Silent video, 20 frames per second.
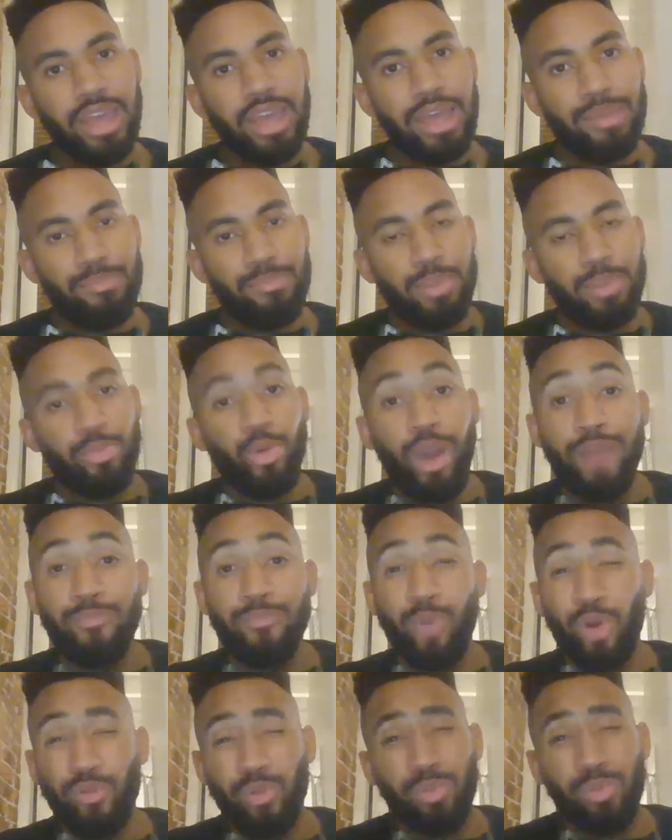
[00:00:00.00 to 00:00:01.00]
that people have
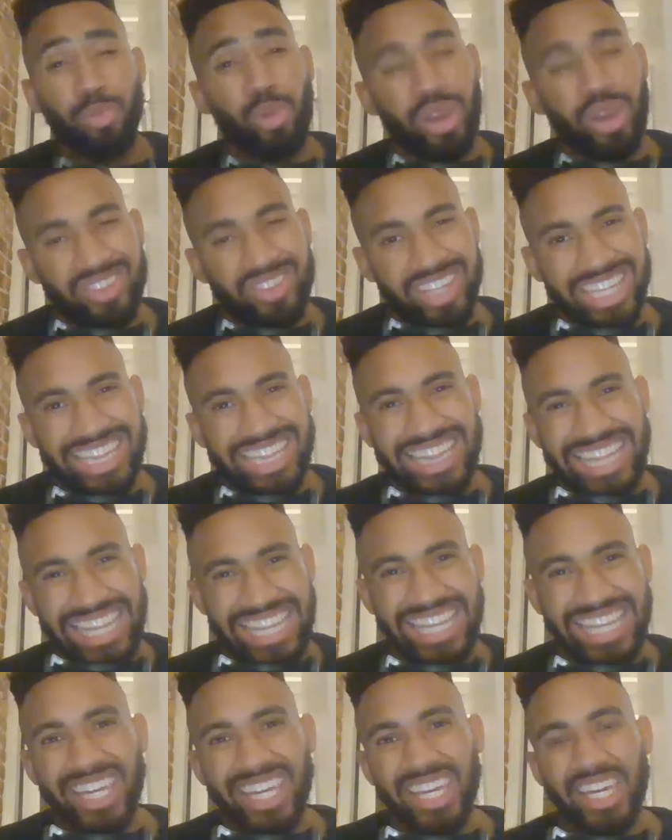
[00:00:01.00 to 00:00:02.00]
more of a pressing
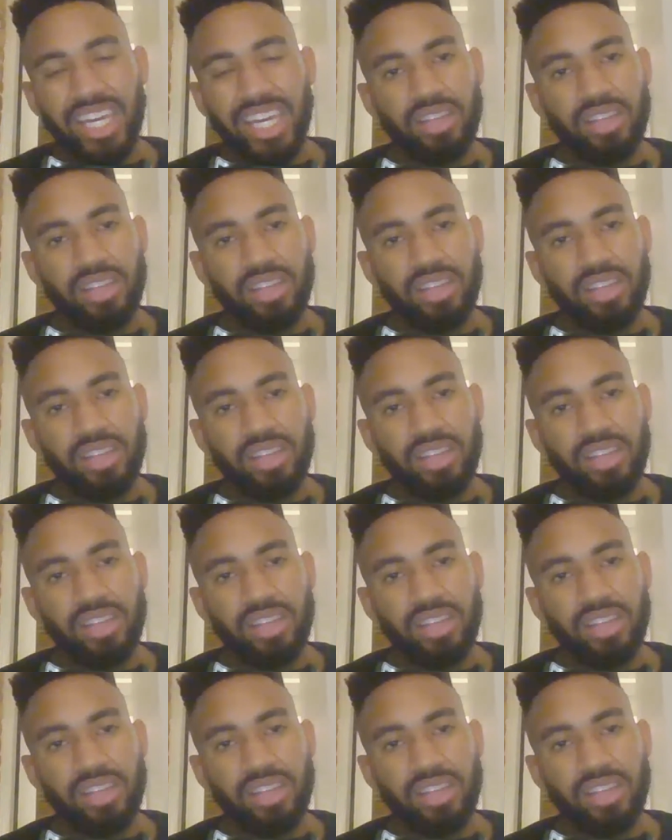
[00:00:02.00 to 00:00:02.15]
need